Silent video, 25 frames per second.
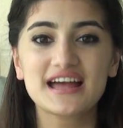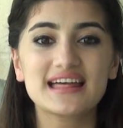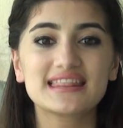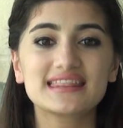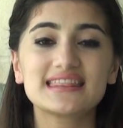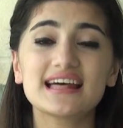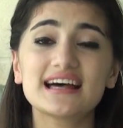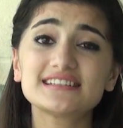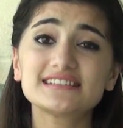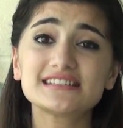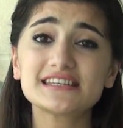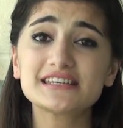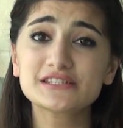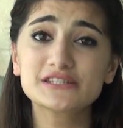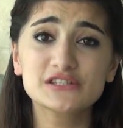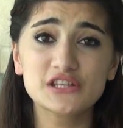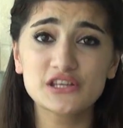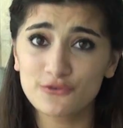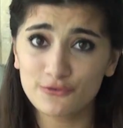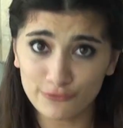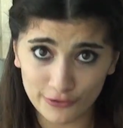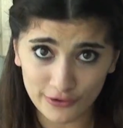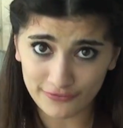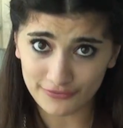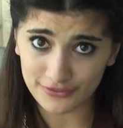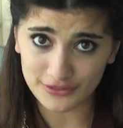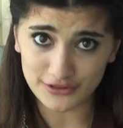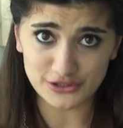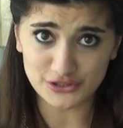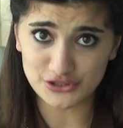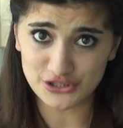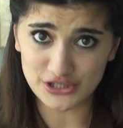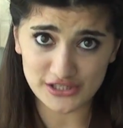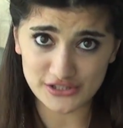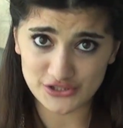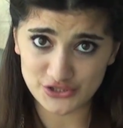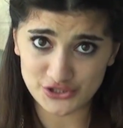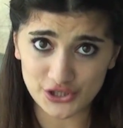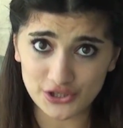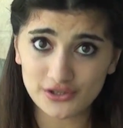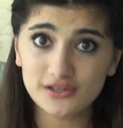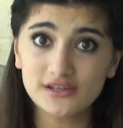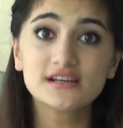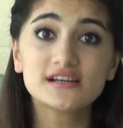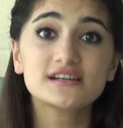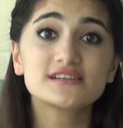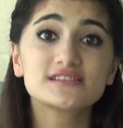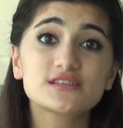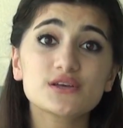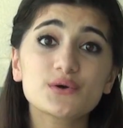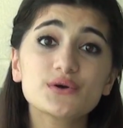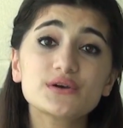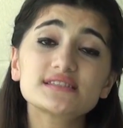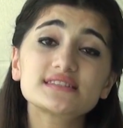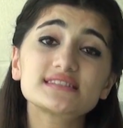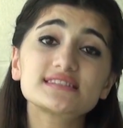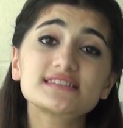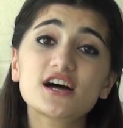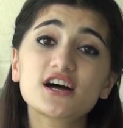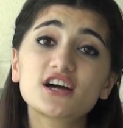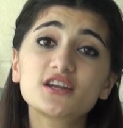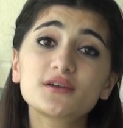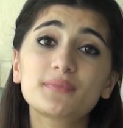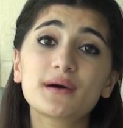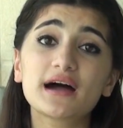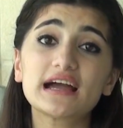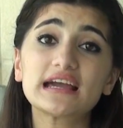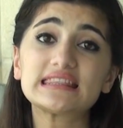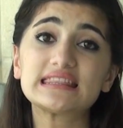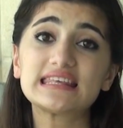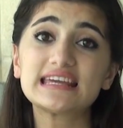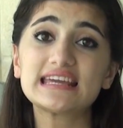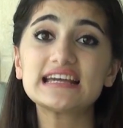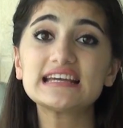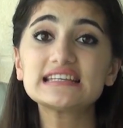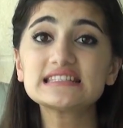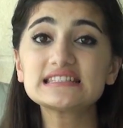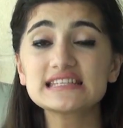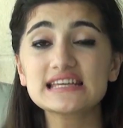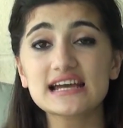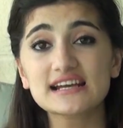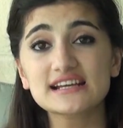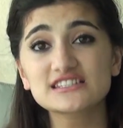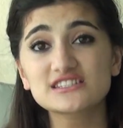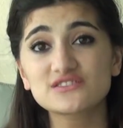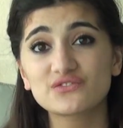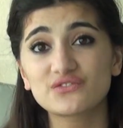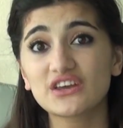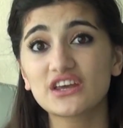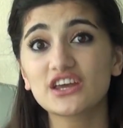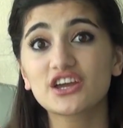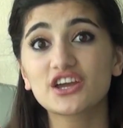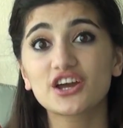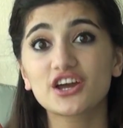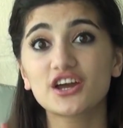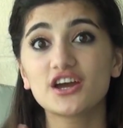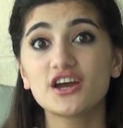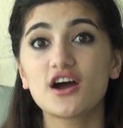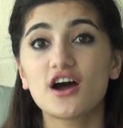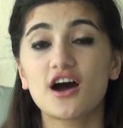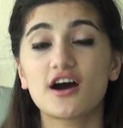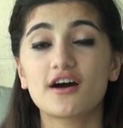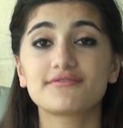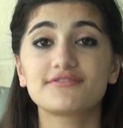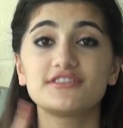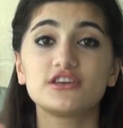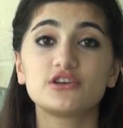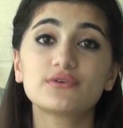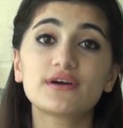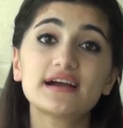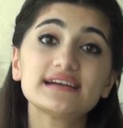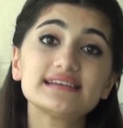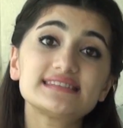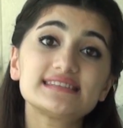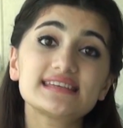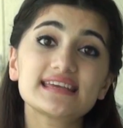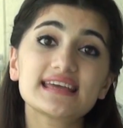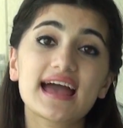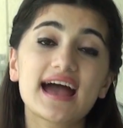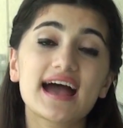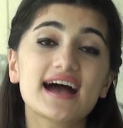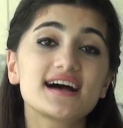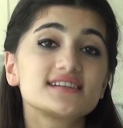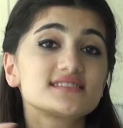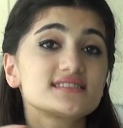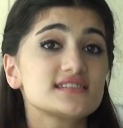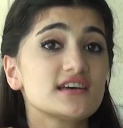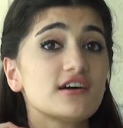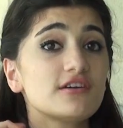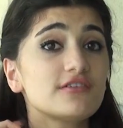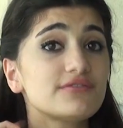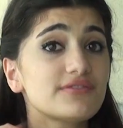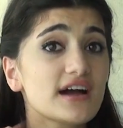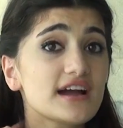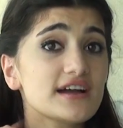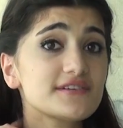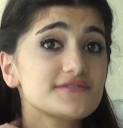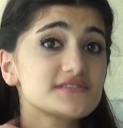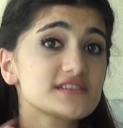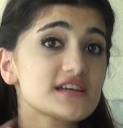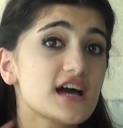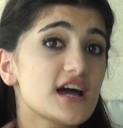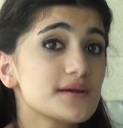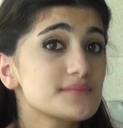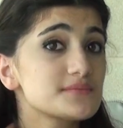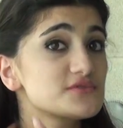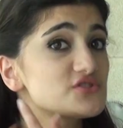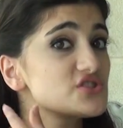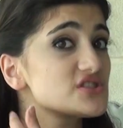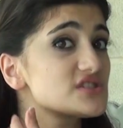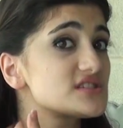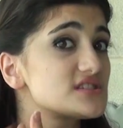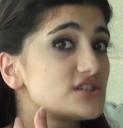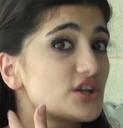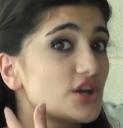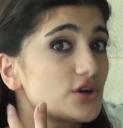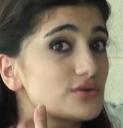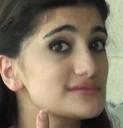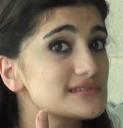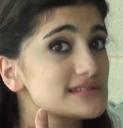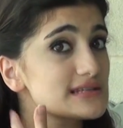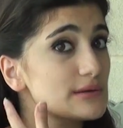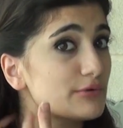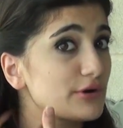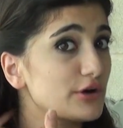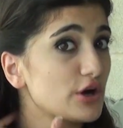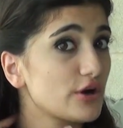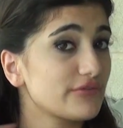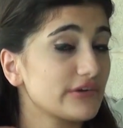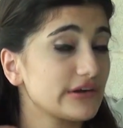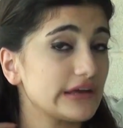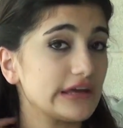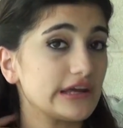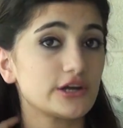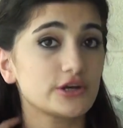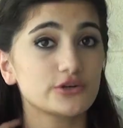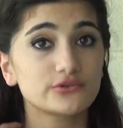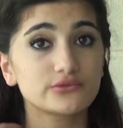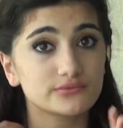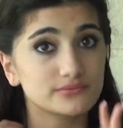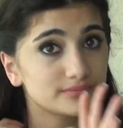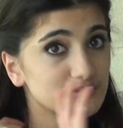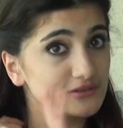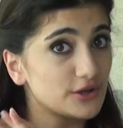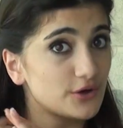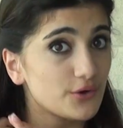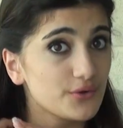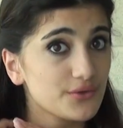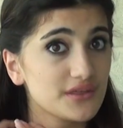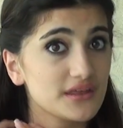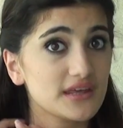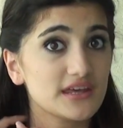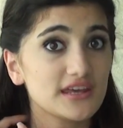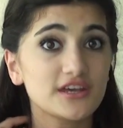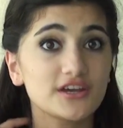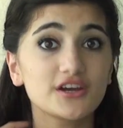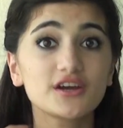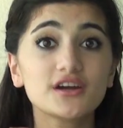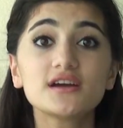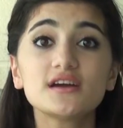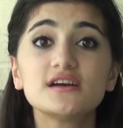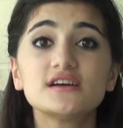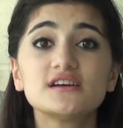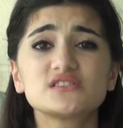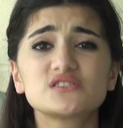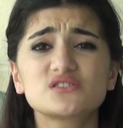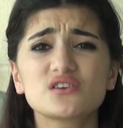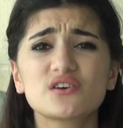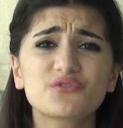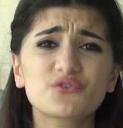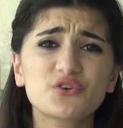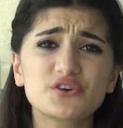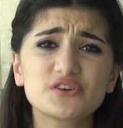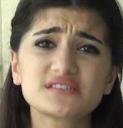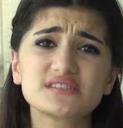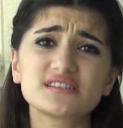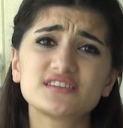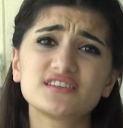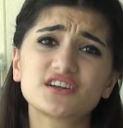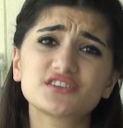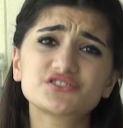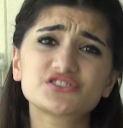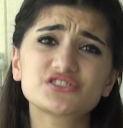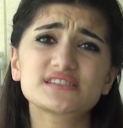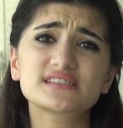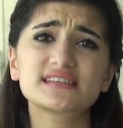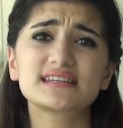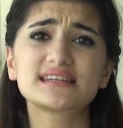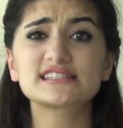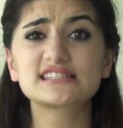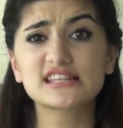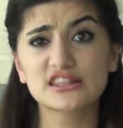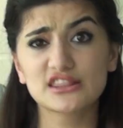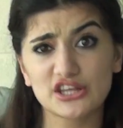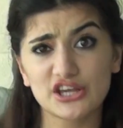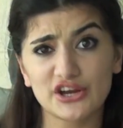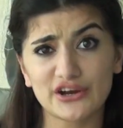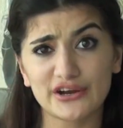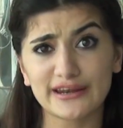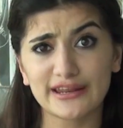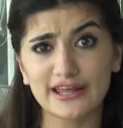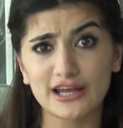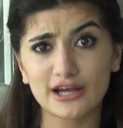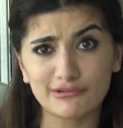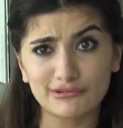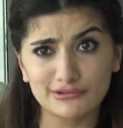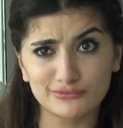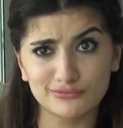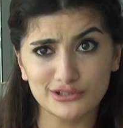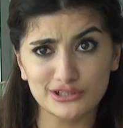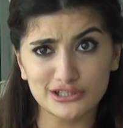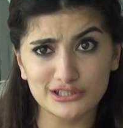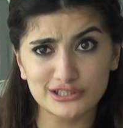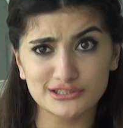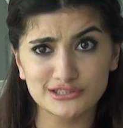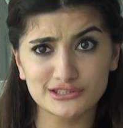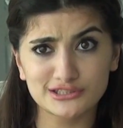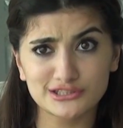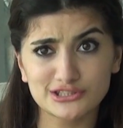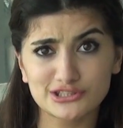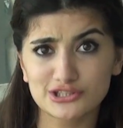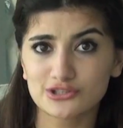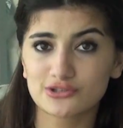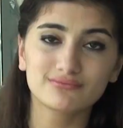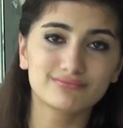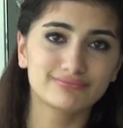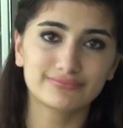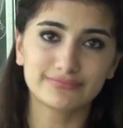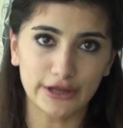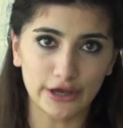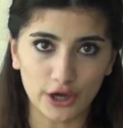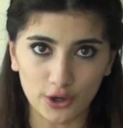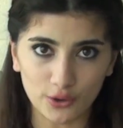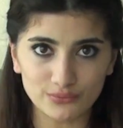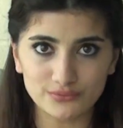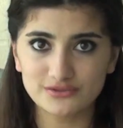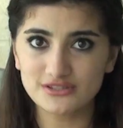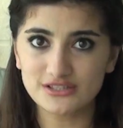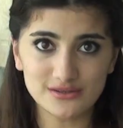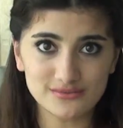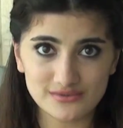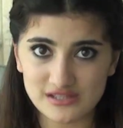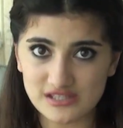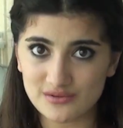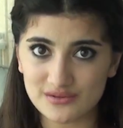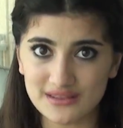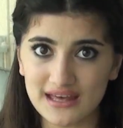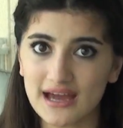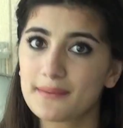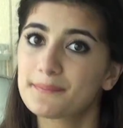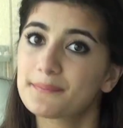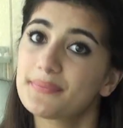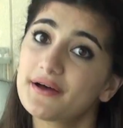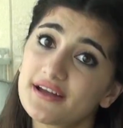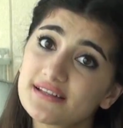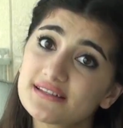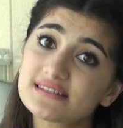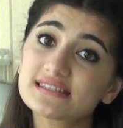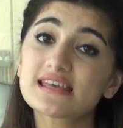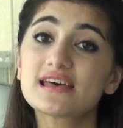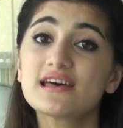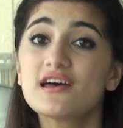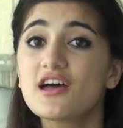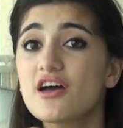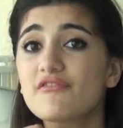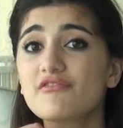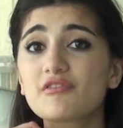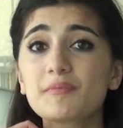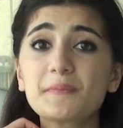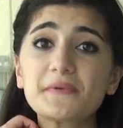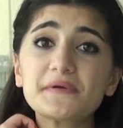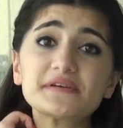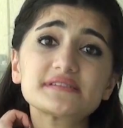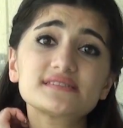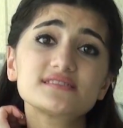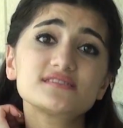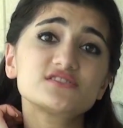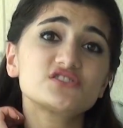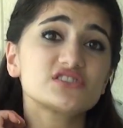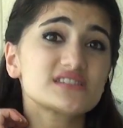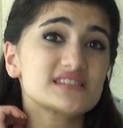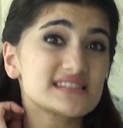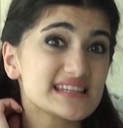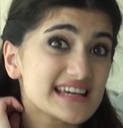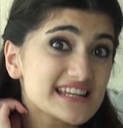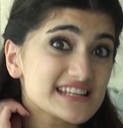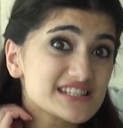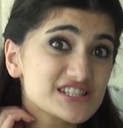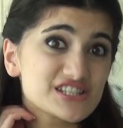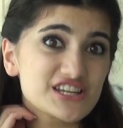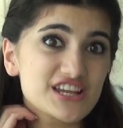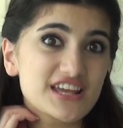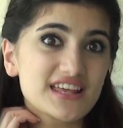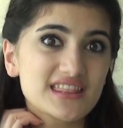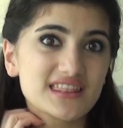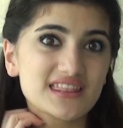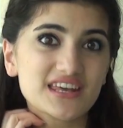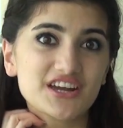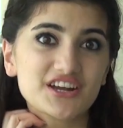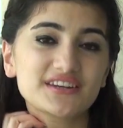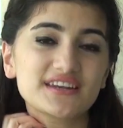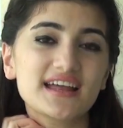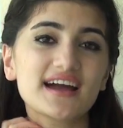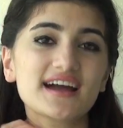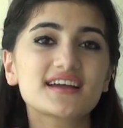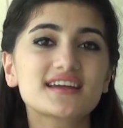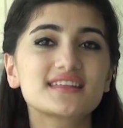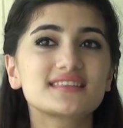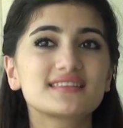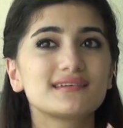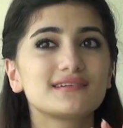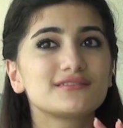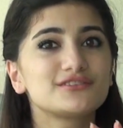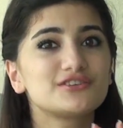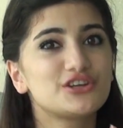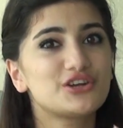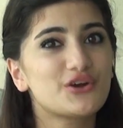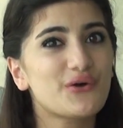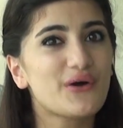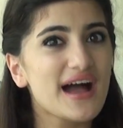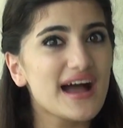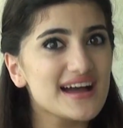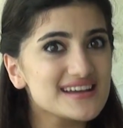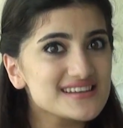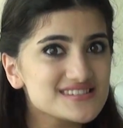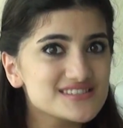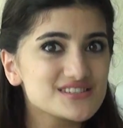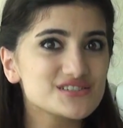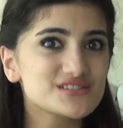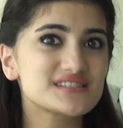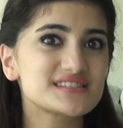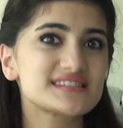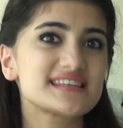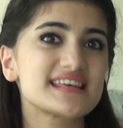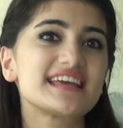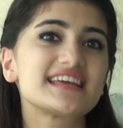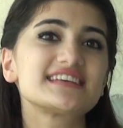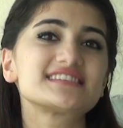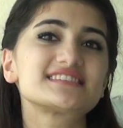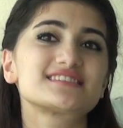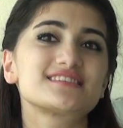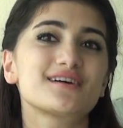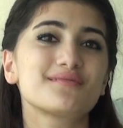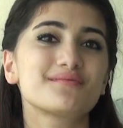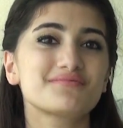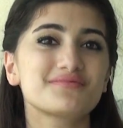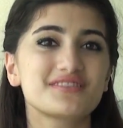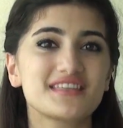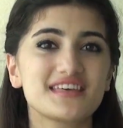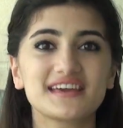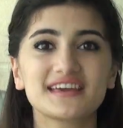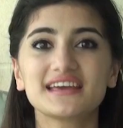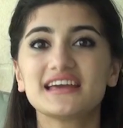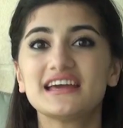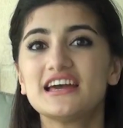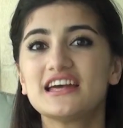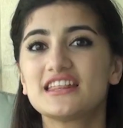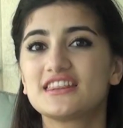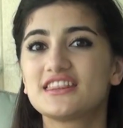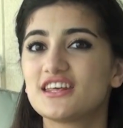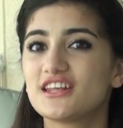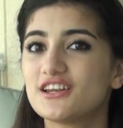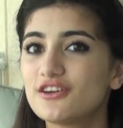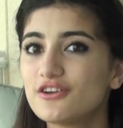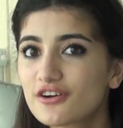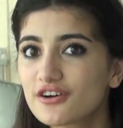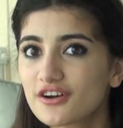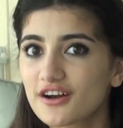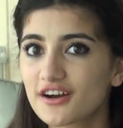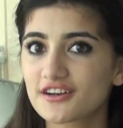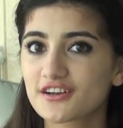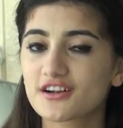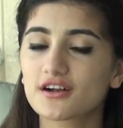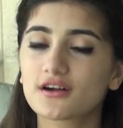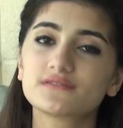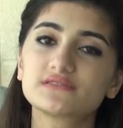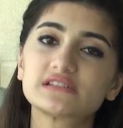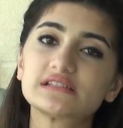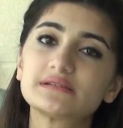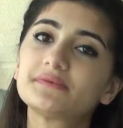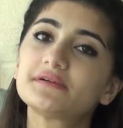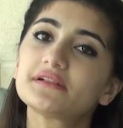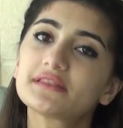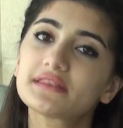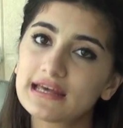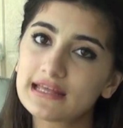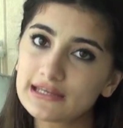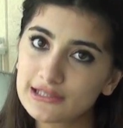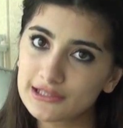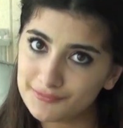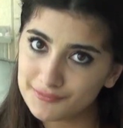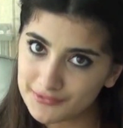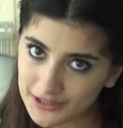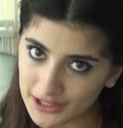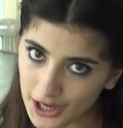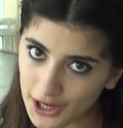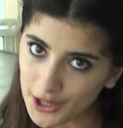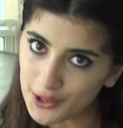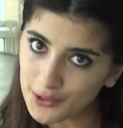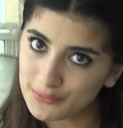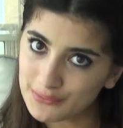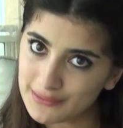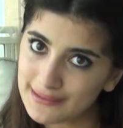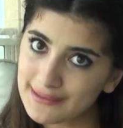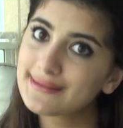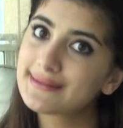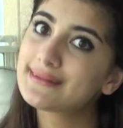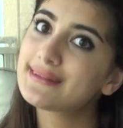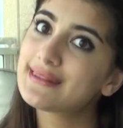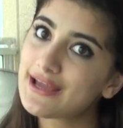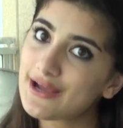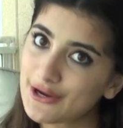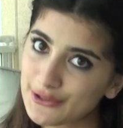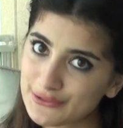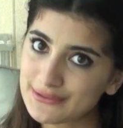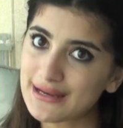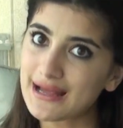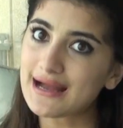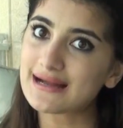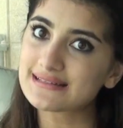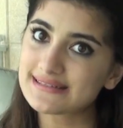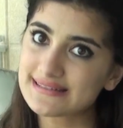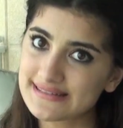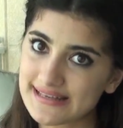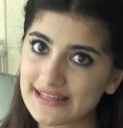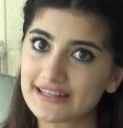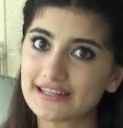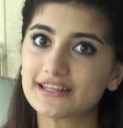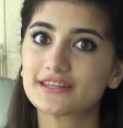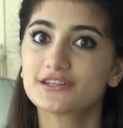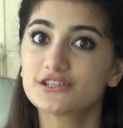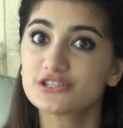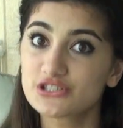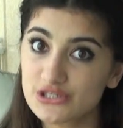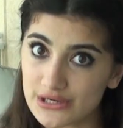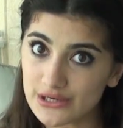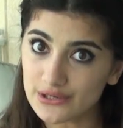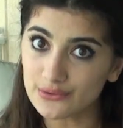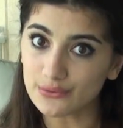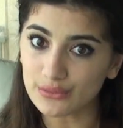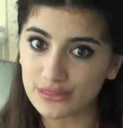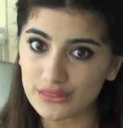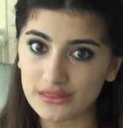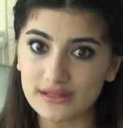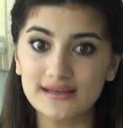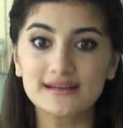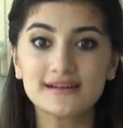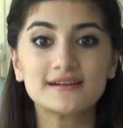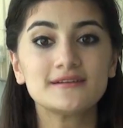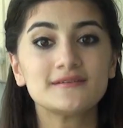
That is the fifth gesture. So it's done by the index finger of the writing hand five times, just, you know, somewhere over here below the ear. So of course, you're not just gonna sit there and count one, two, no, don't do that. But if a person's just itching their neck, you know, as they're saying something, they look uncomfortable, then you know they are not telling the truth.